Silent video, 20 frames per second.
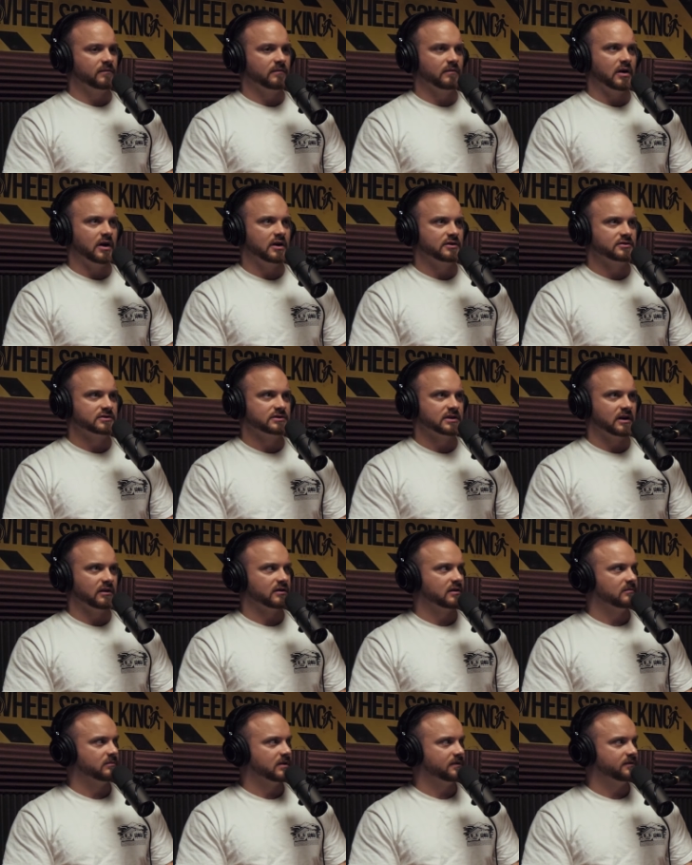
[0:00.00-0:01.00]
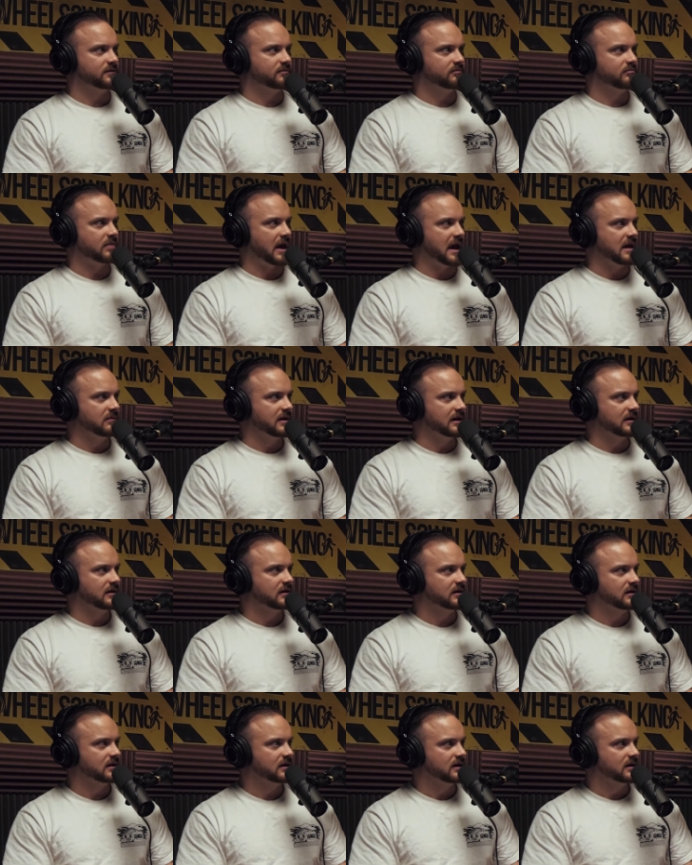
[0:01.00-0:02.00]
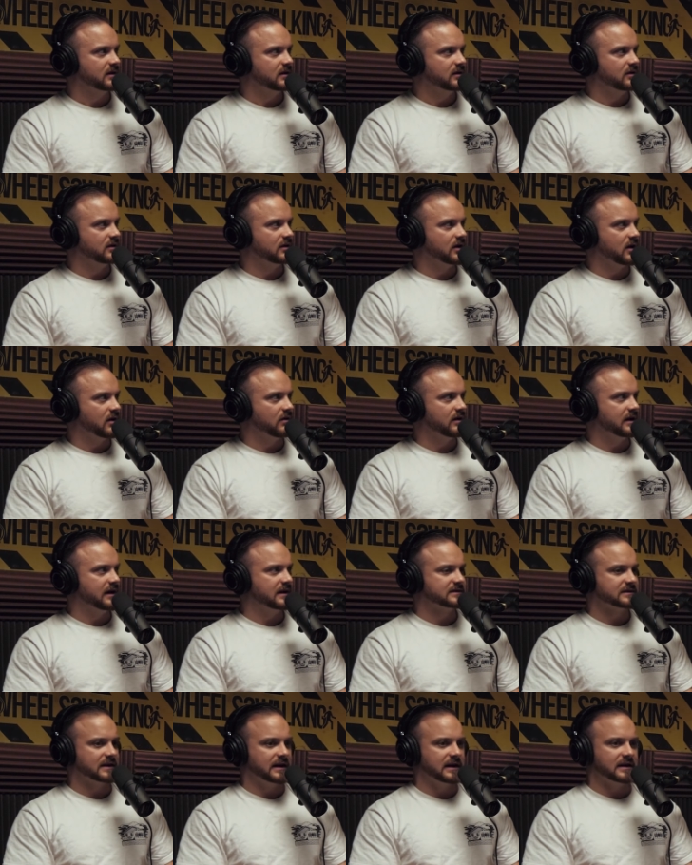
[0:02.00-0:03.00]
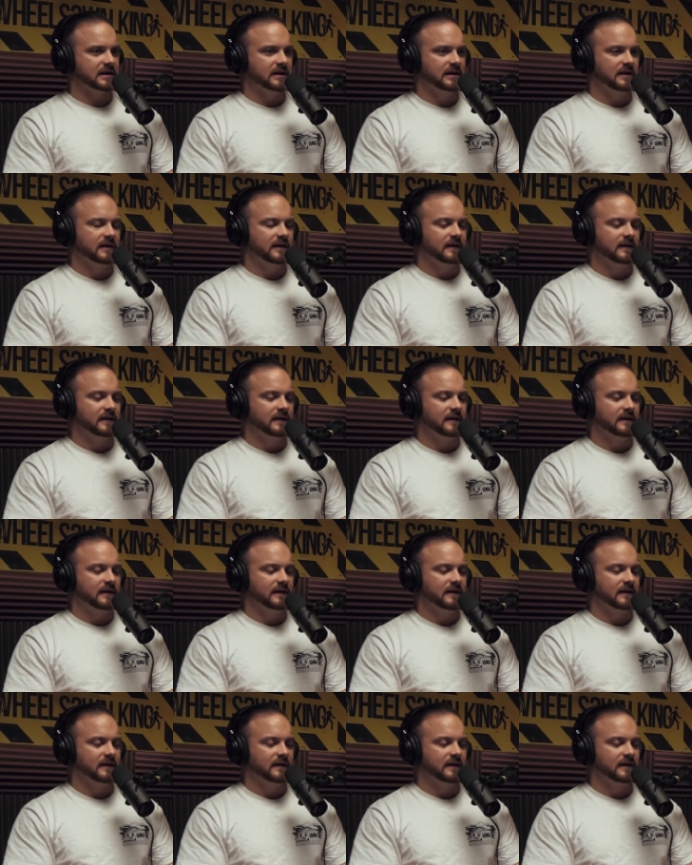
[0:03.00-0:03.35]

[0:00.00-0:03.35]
$100 a month payment, and it's like